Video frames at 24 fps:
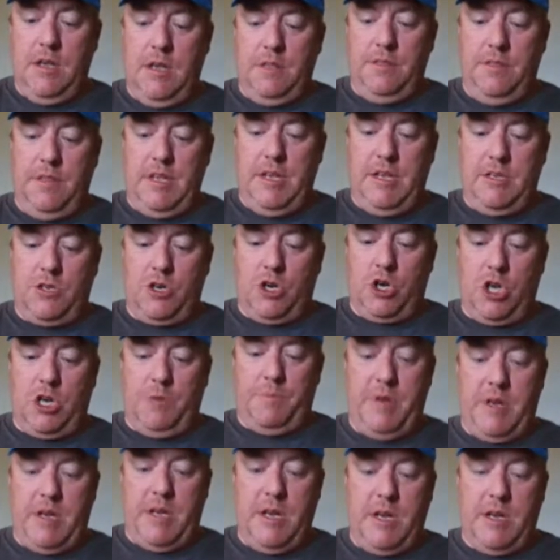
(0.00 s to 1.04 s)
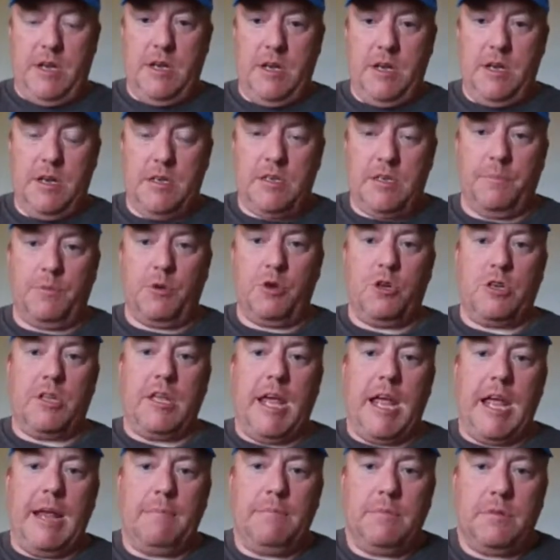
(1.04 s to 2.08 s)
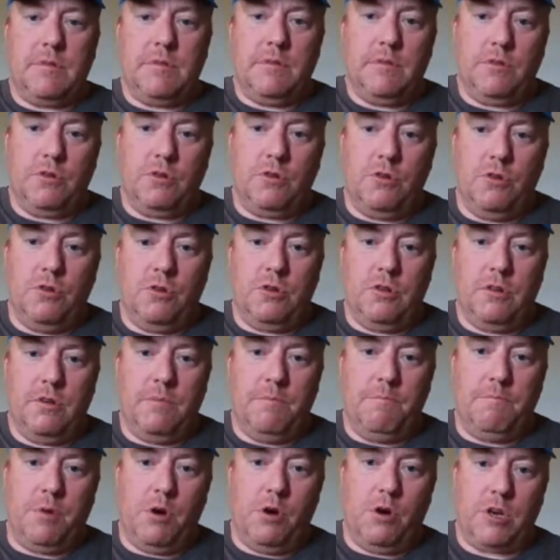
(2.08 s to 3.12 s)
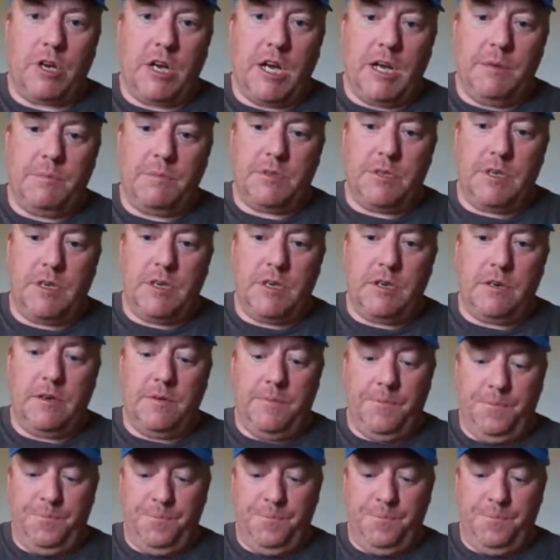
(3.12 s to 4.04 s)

These are going to be some good games, good ball games here.